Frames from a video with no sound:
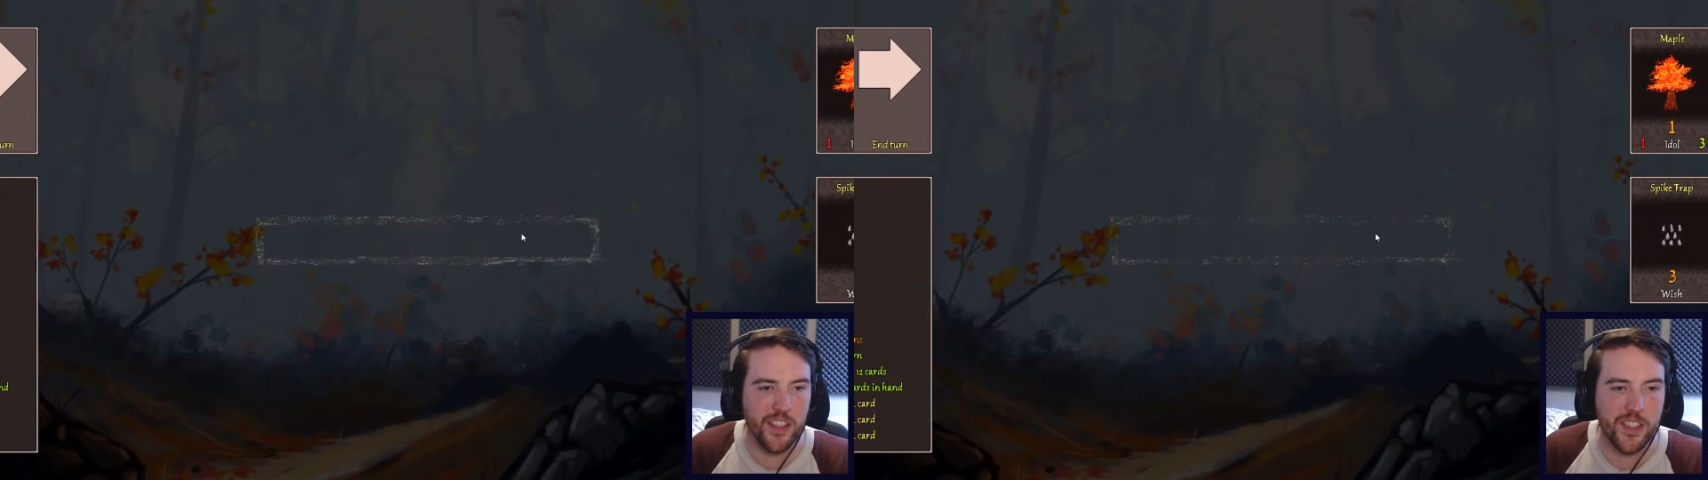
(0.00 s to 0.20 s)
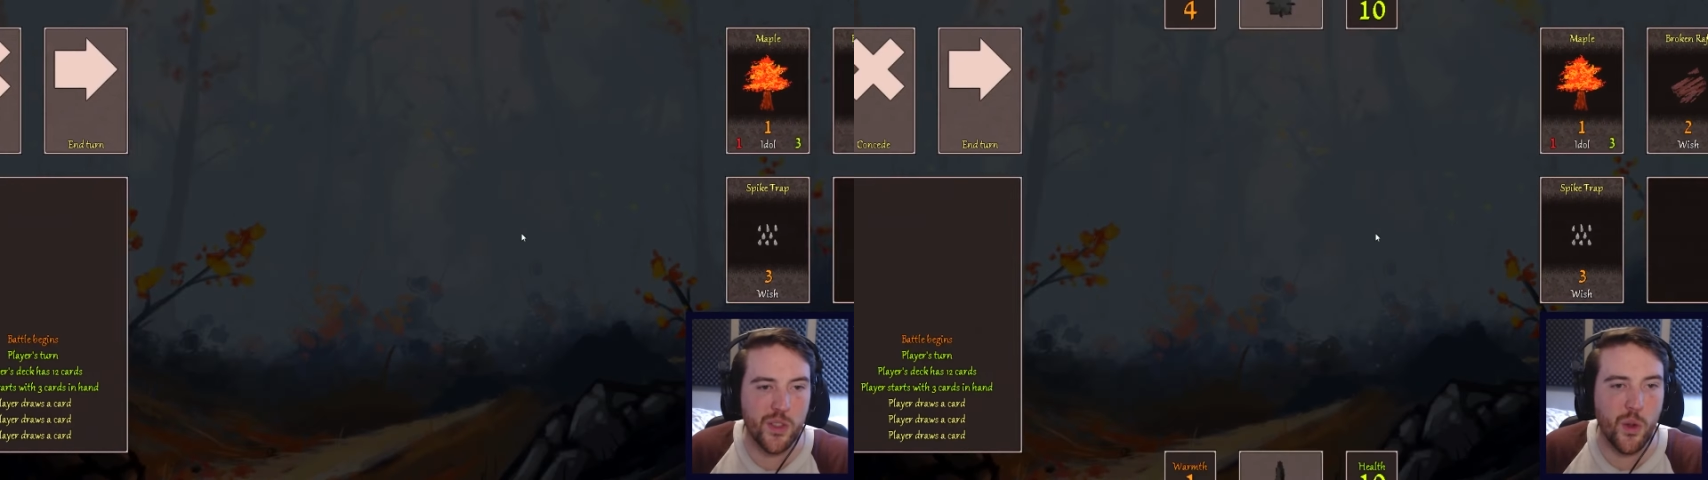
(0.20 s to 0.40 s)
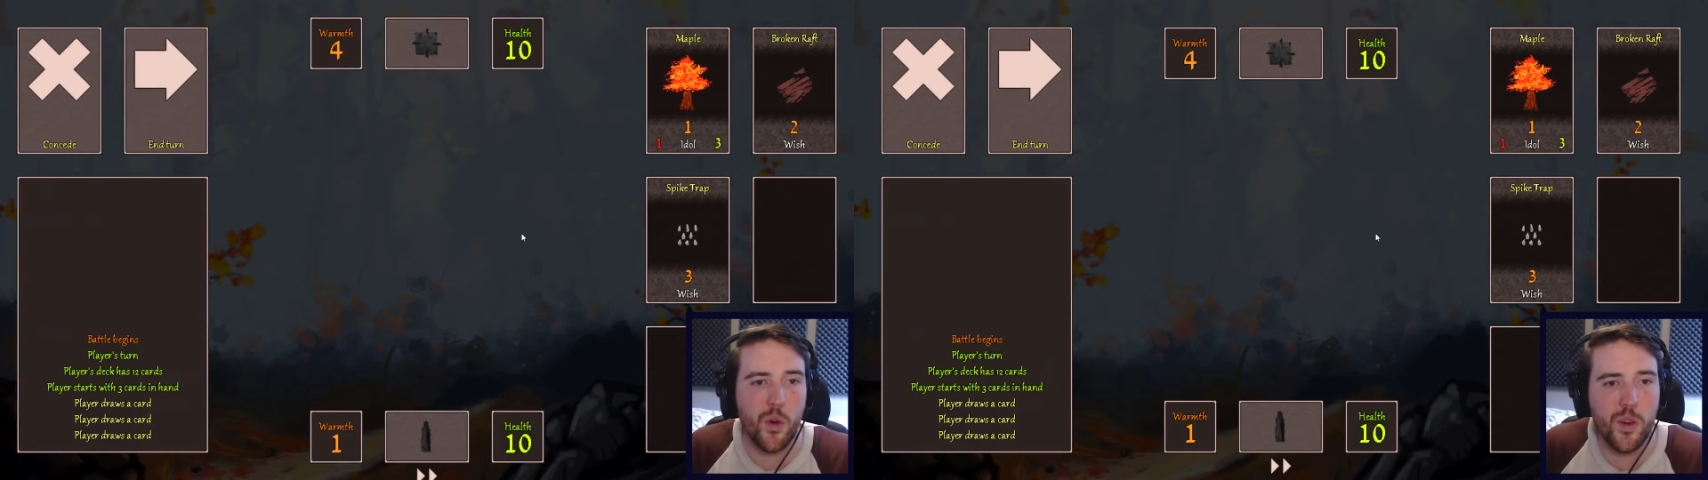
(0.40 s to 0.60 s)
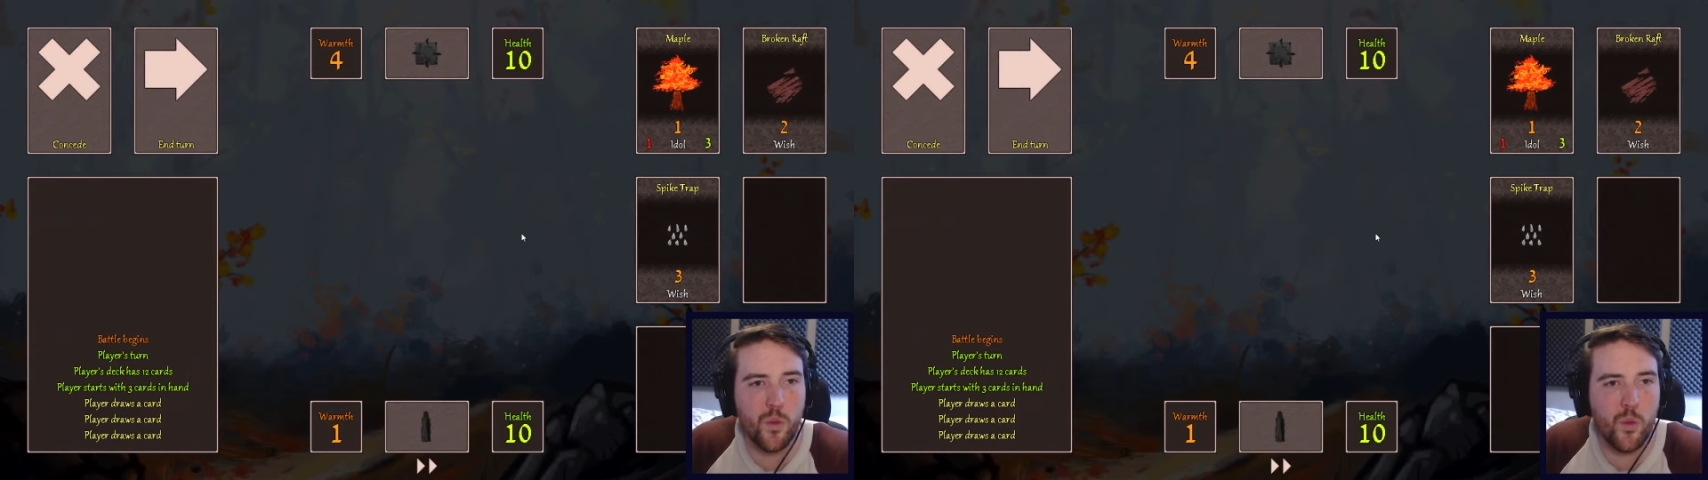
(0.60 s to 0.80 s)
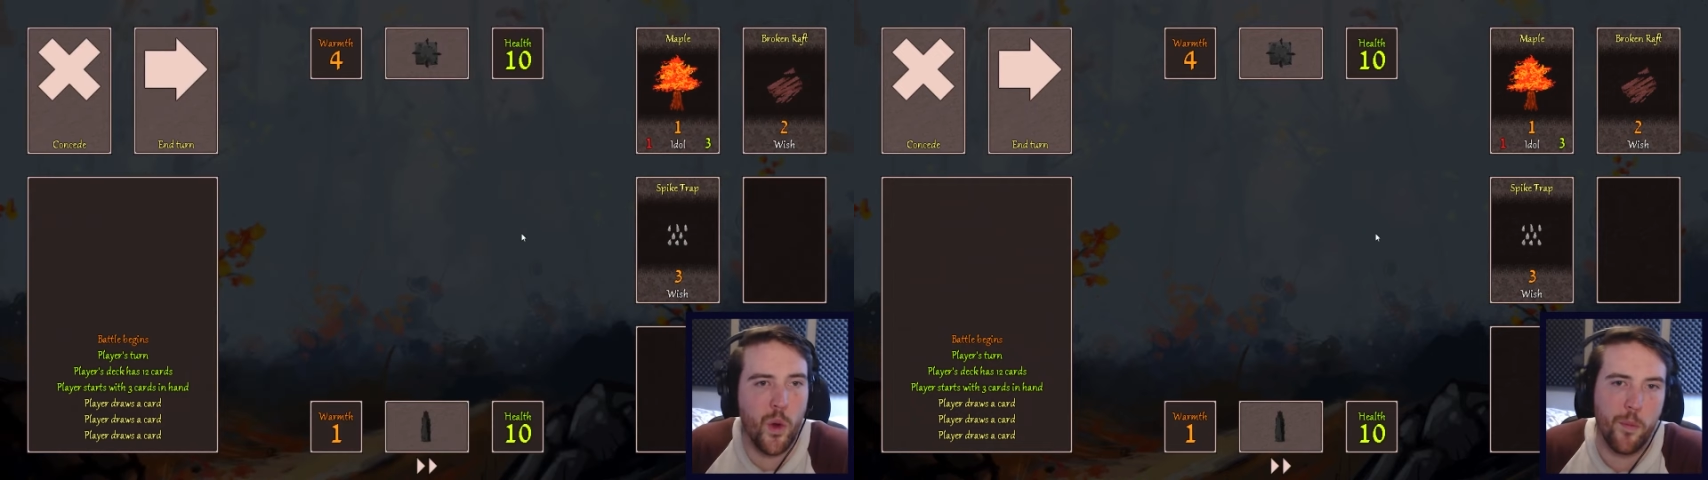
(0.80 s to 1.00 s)

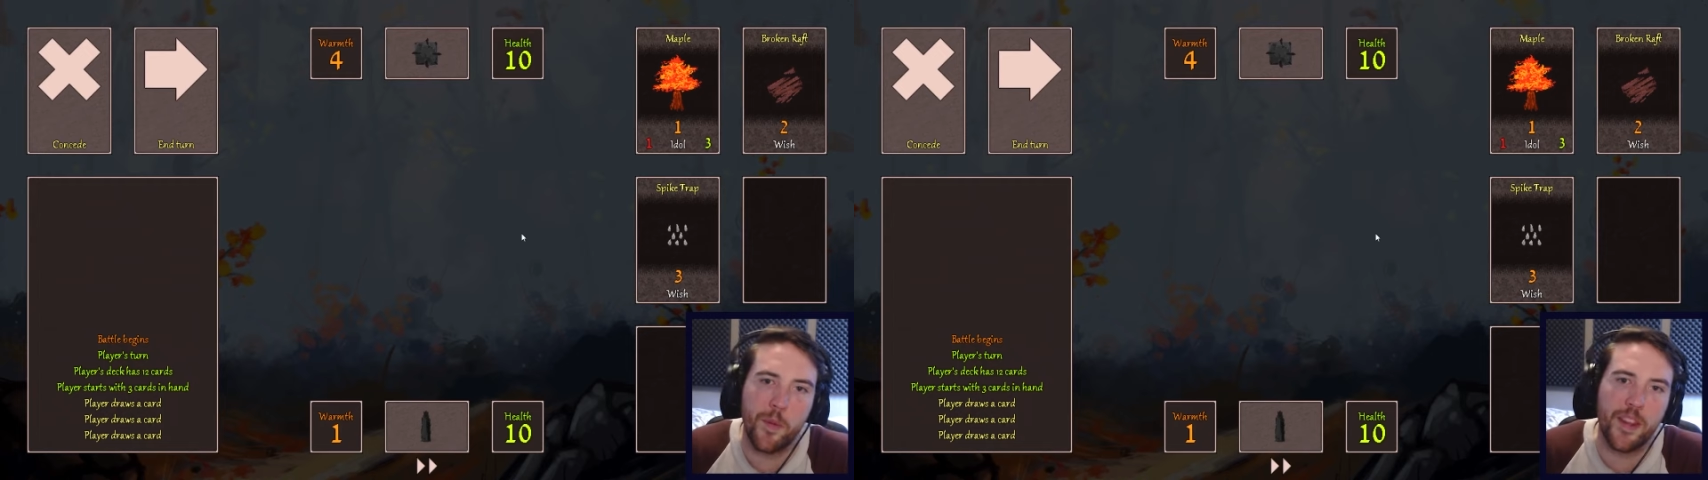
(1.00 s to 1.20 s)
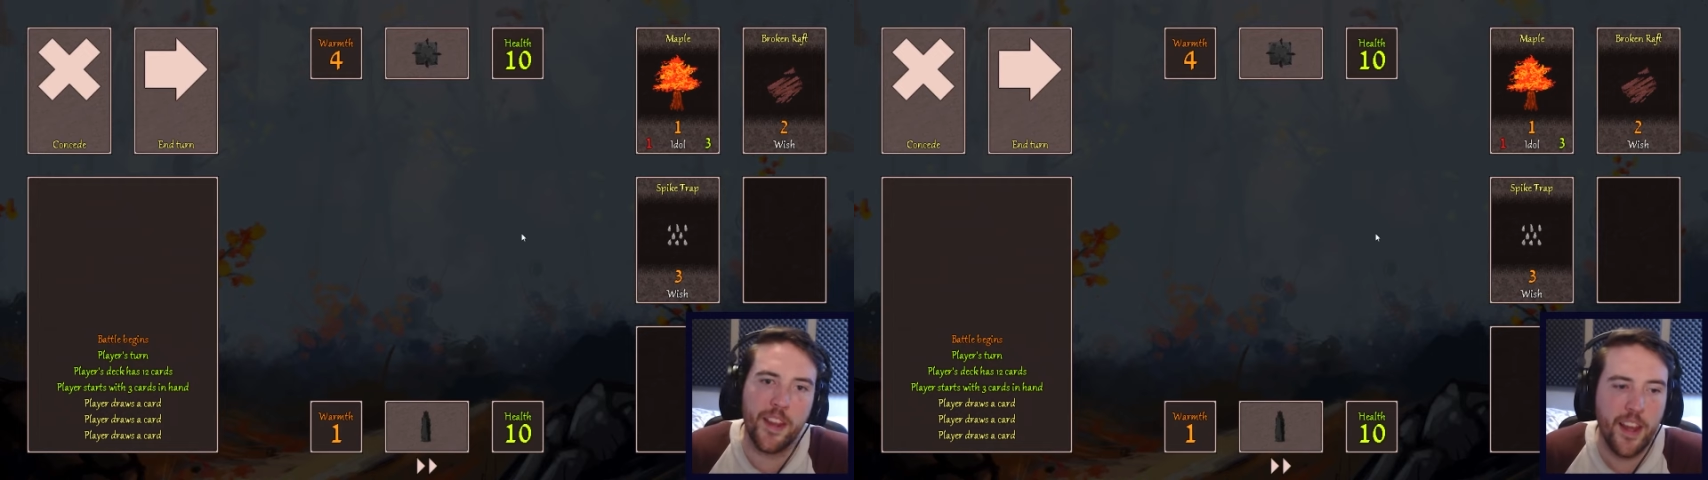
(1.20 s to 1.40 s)
Stored warmth.